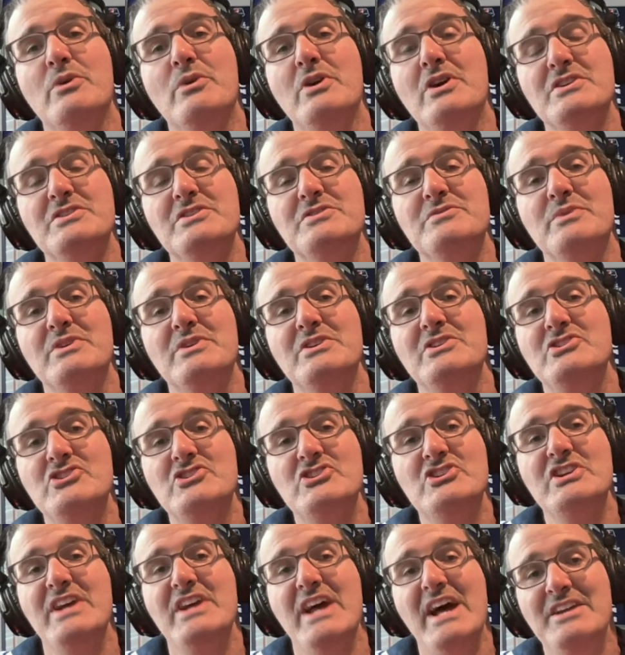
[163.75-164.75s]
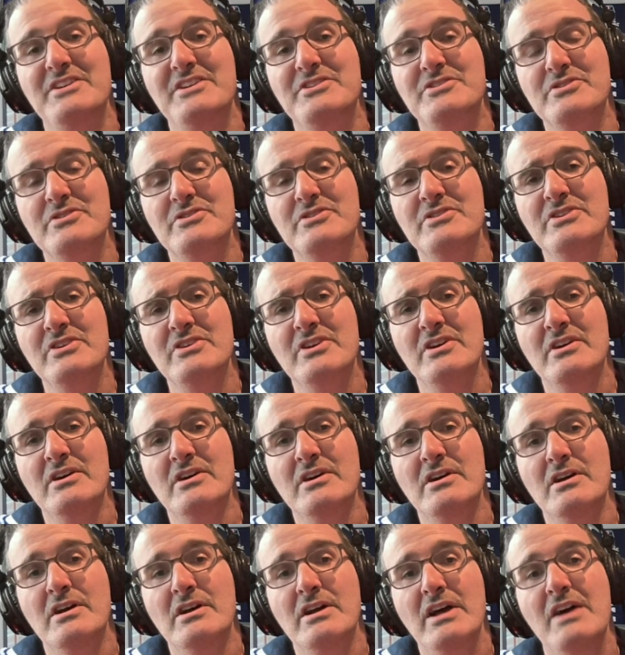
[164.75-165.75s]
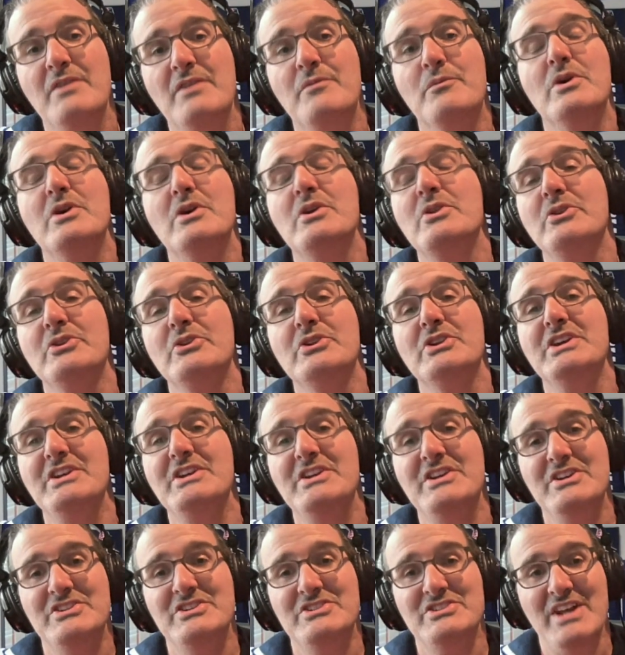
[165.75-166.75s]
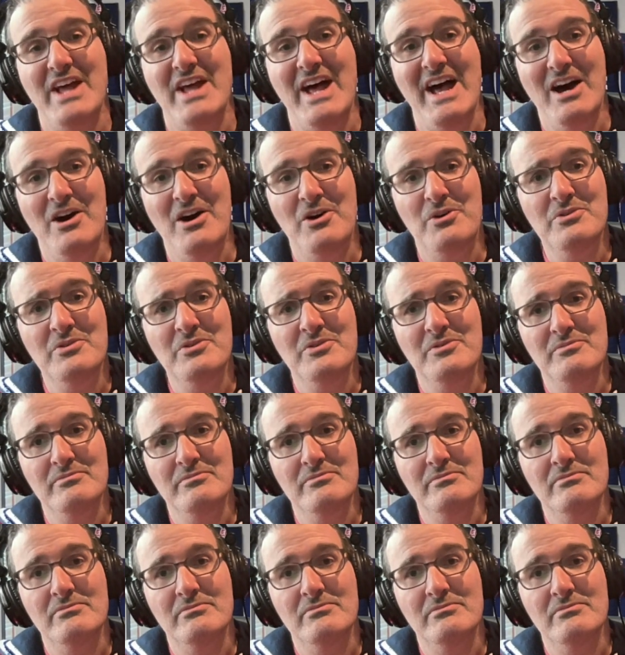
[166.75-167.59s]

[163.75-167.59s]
was when she entered and where the league is now.